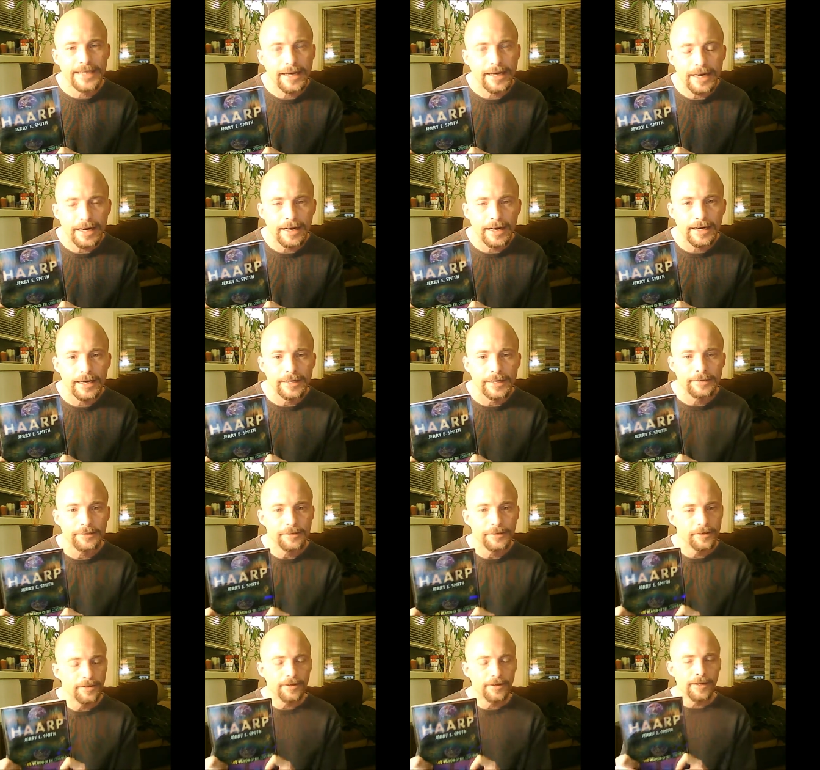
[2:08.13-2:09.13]
guy.
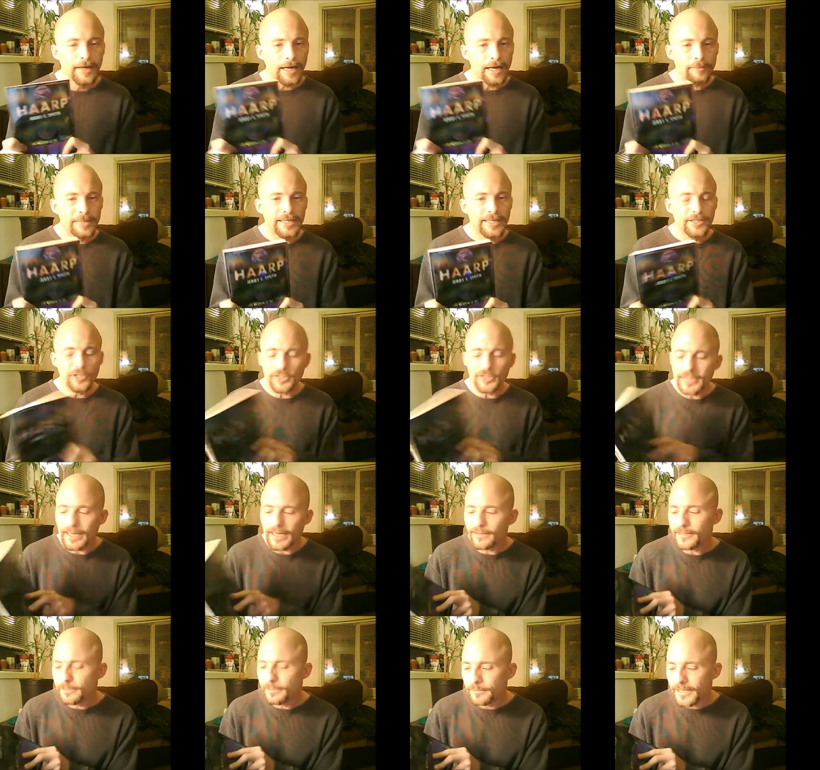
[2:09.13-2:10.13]
I mean, you're telling